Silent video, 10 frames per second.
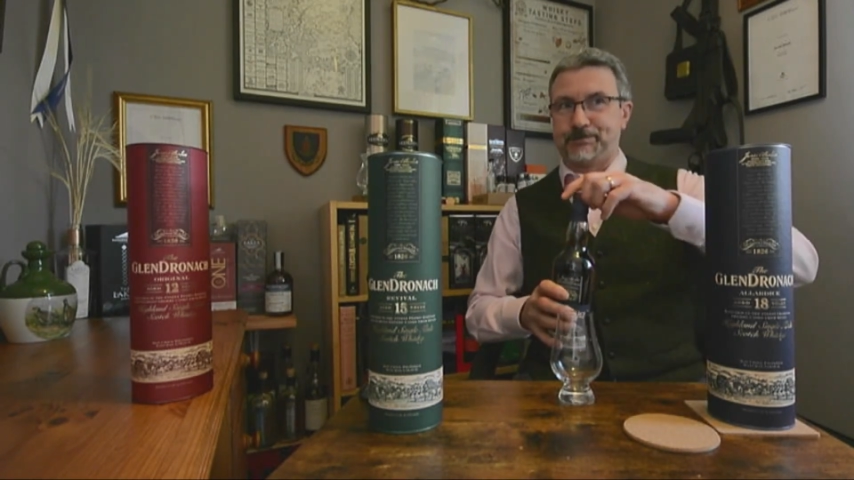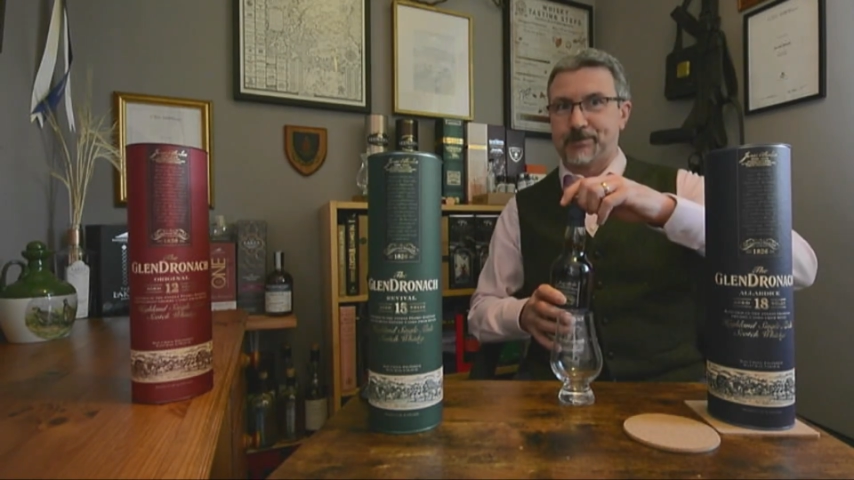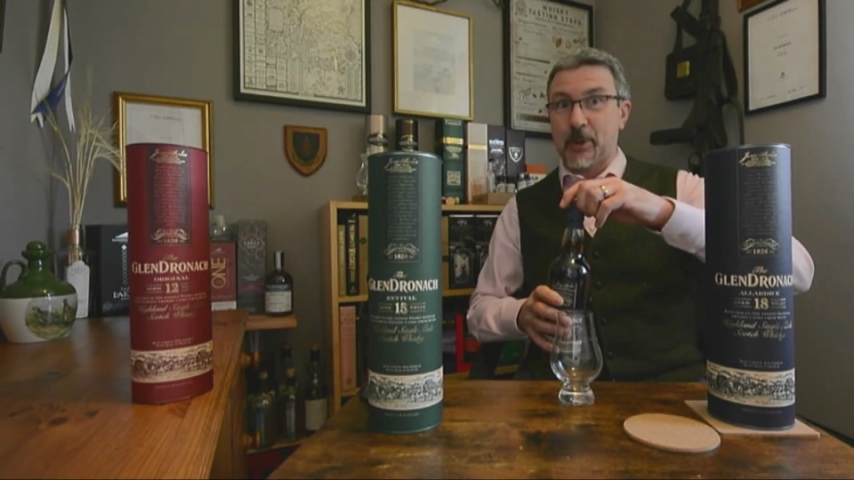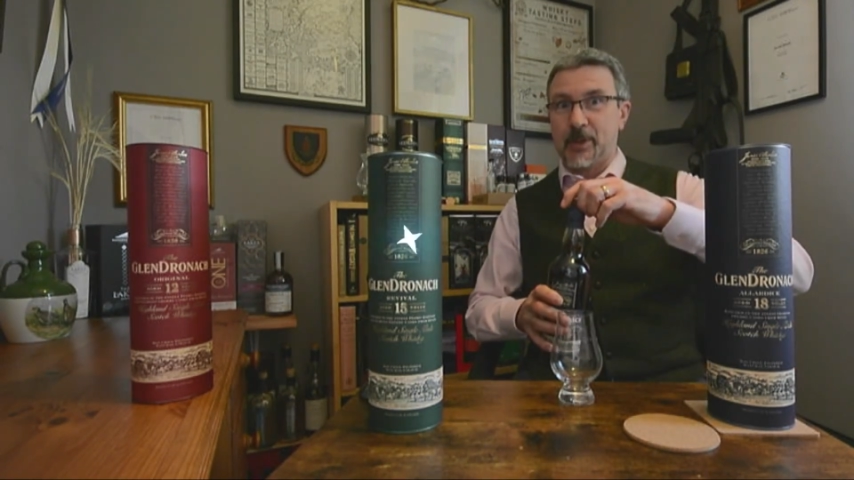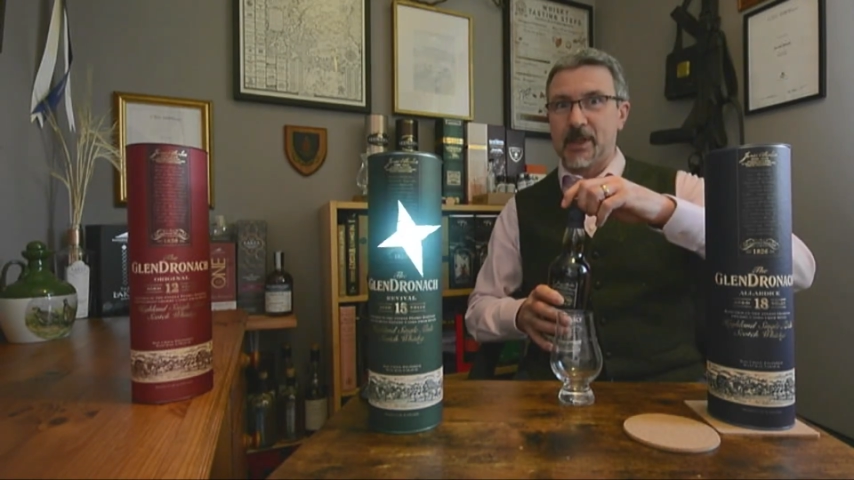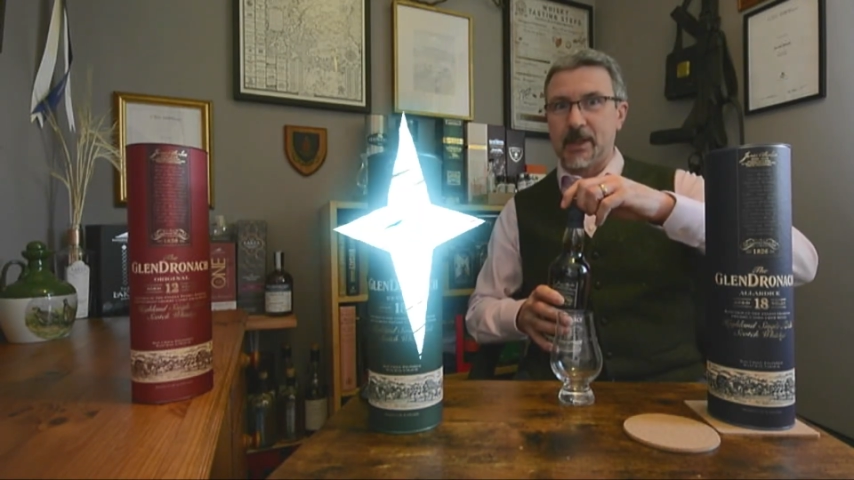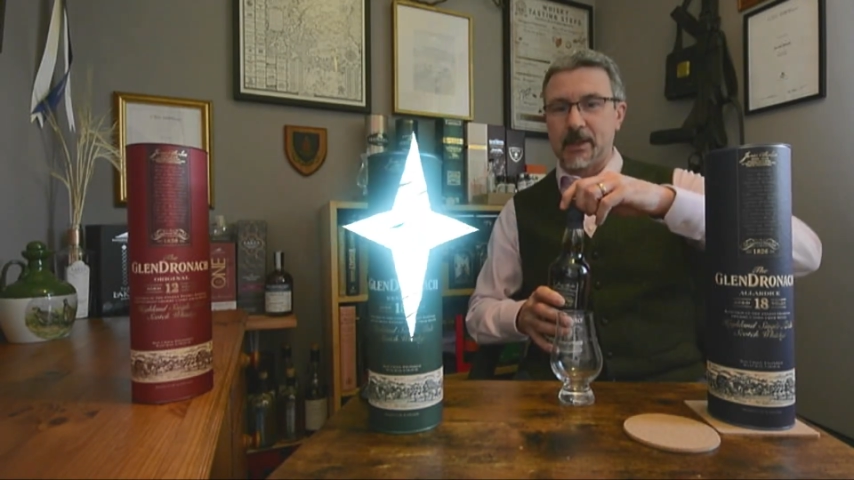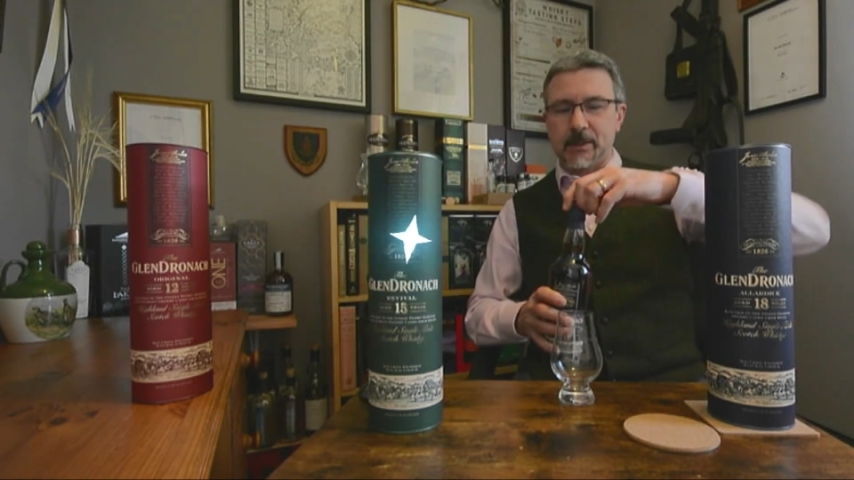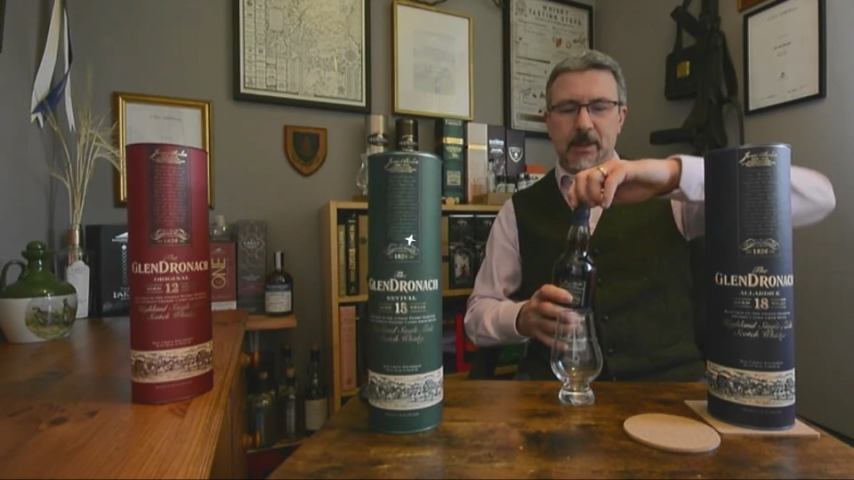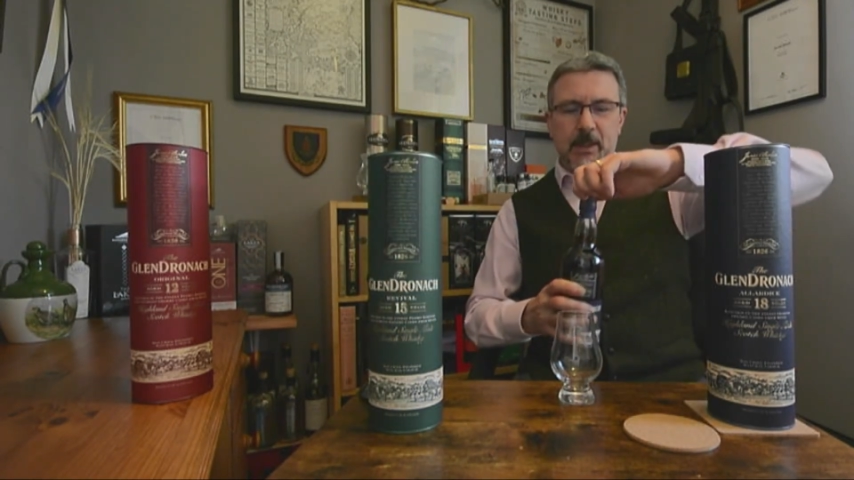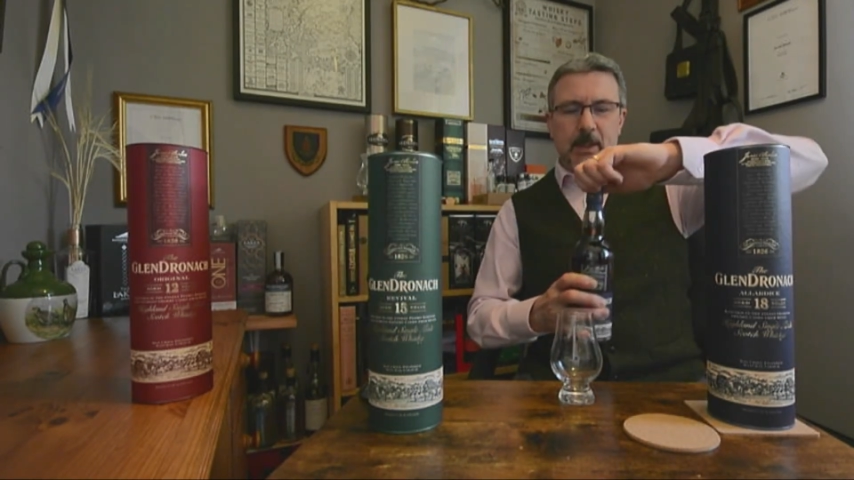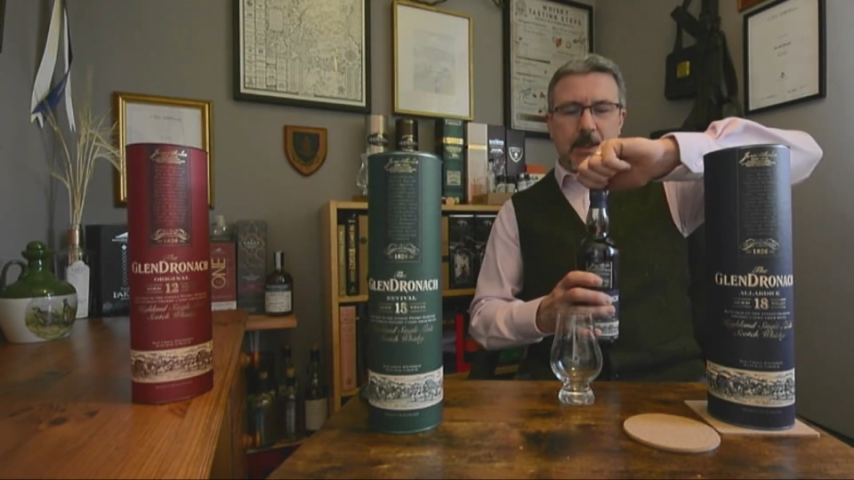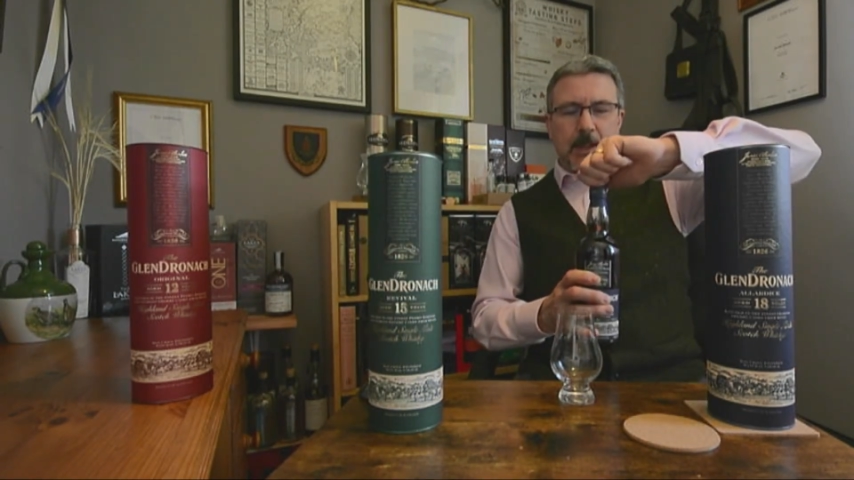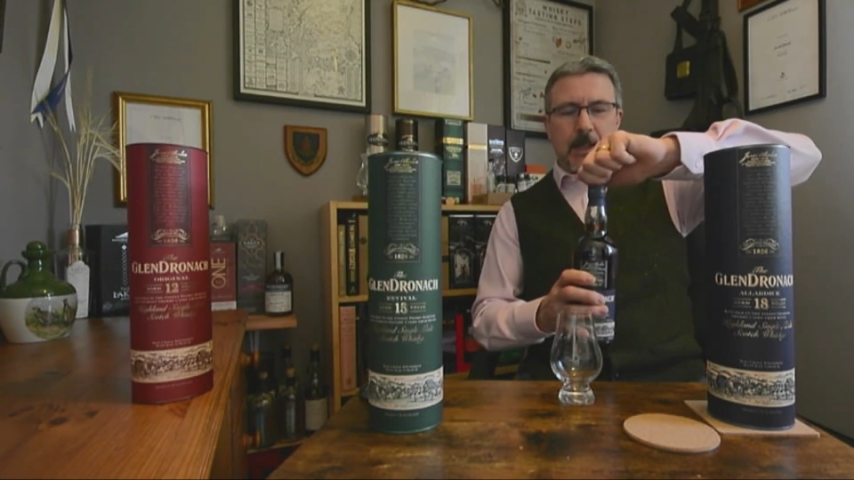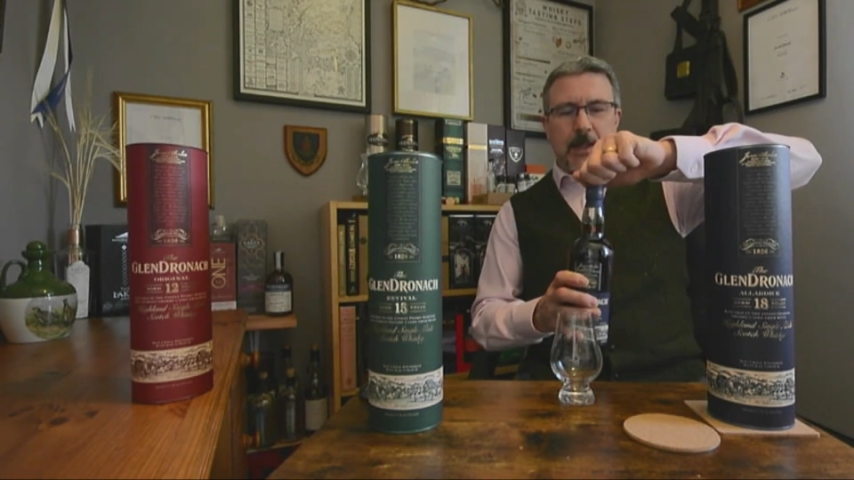Only kidding.
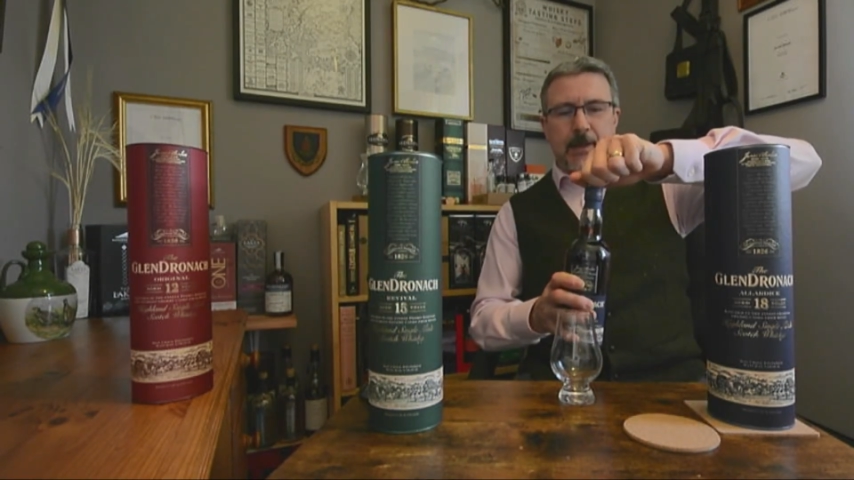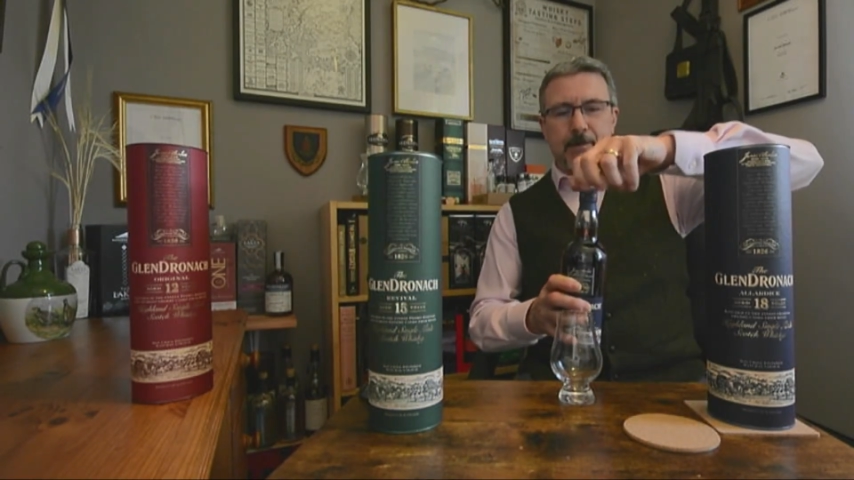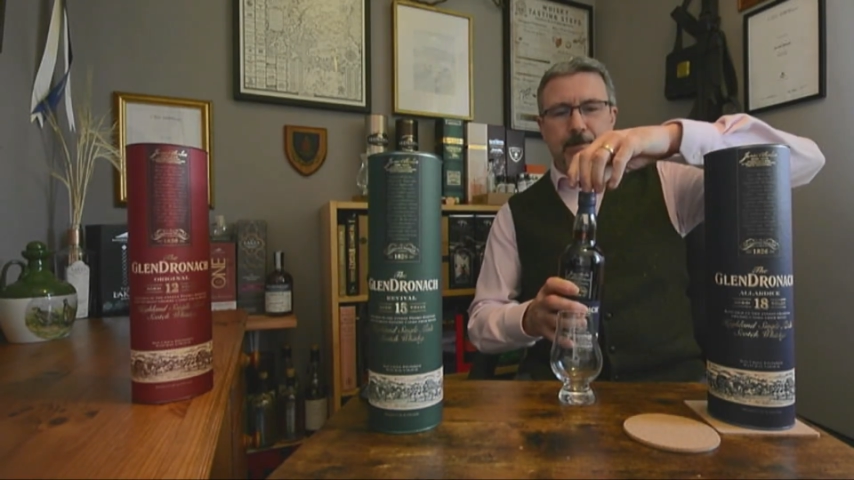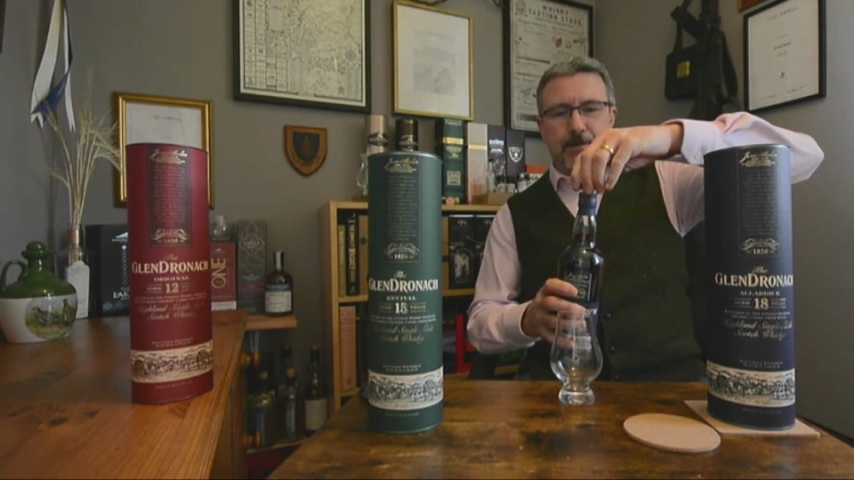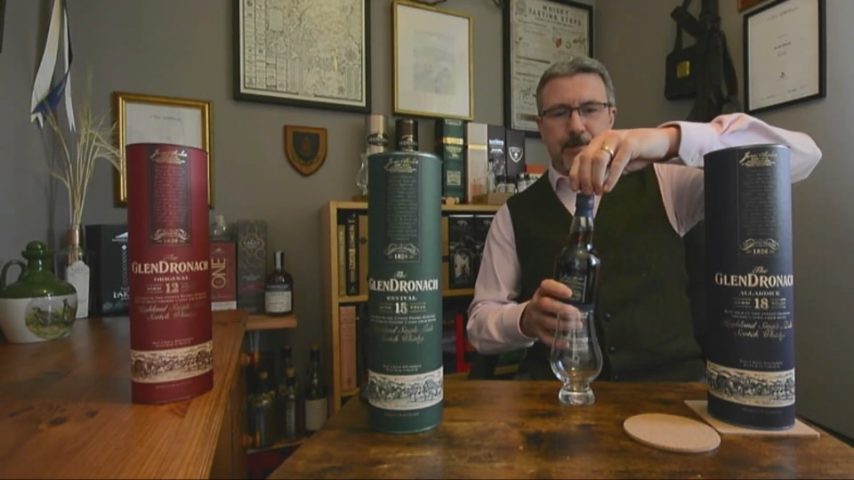So